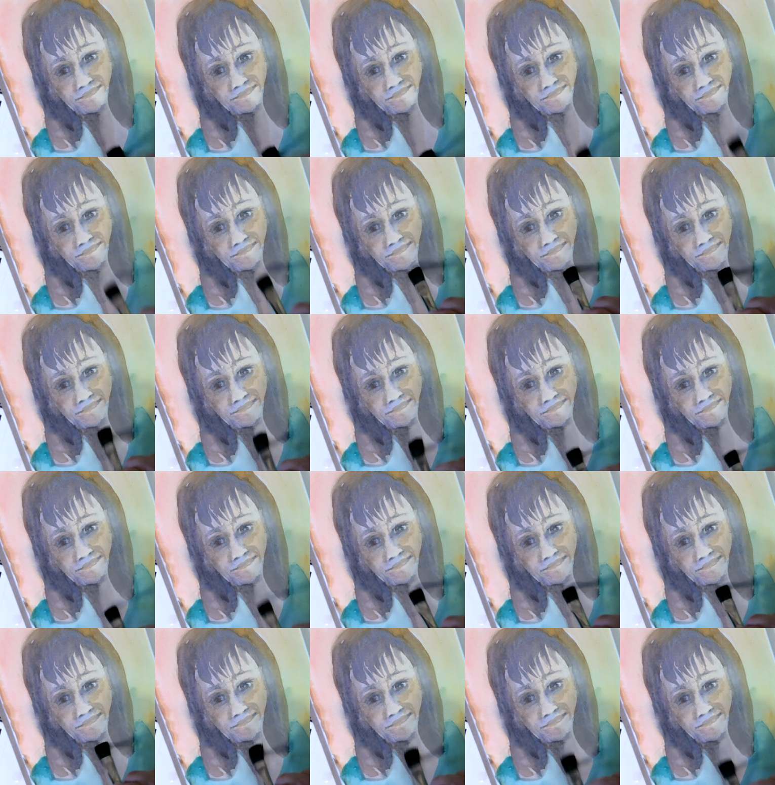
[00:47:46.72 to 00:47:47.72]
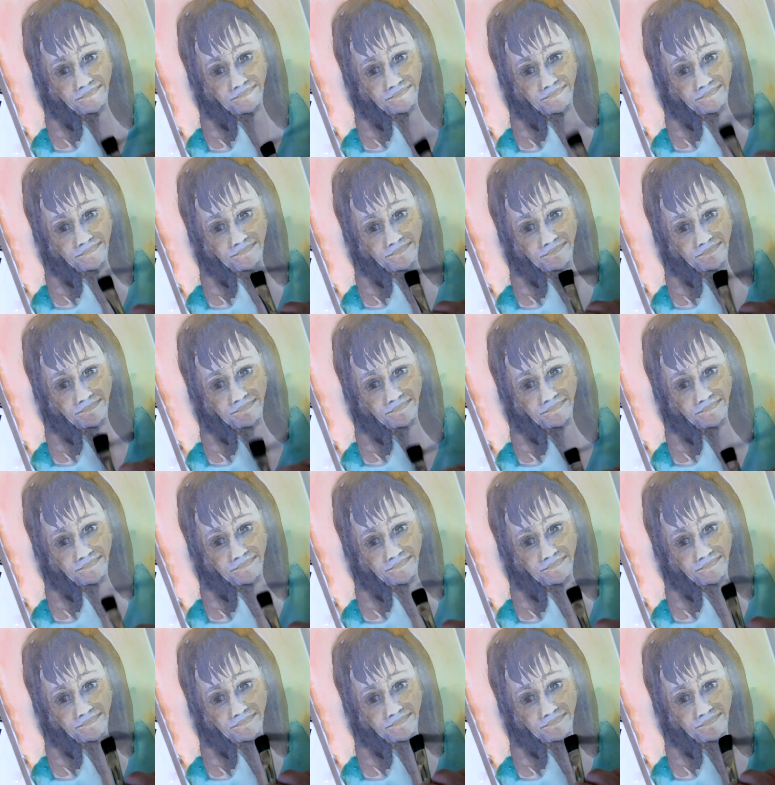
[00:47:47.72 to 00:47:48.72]

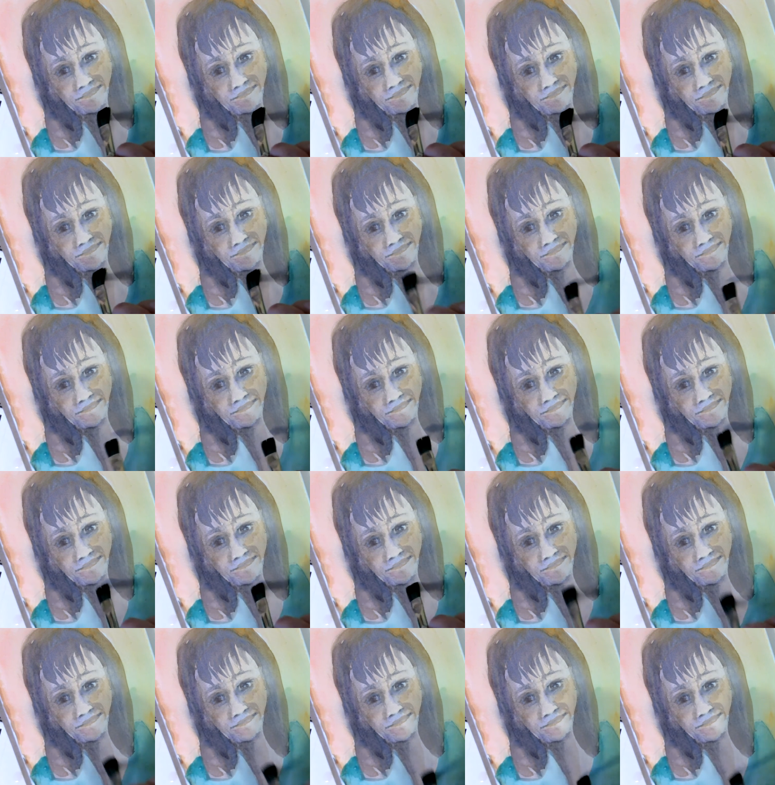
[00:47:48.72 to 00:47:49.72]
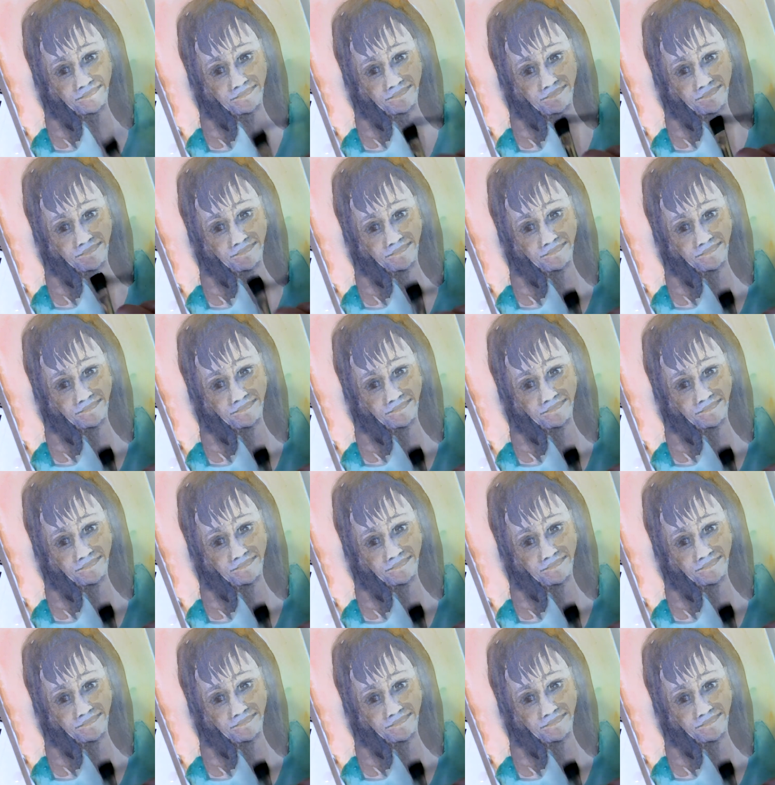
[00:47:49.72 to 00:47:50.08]
Nothing is said.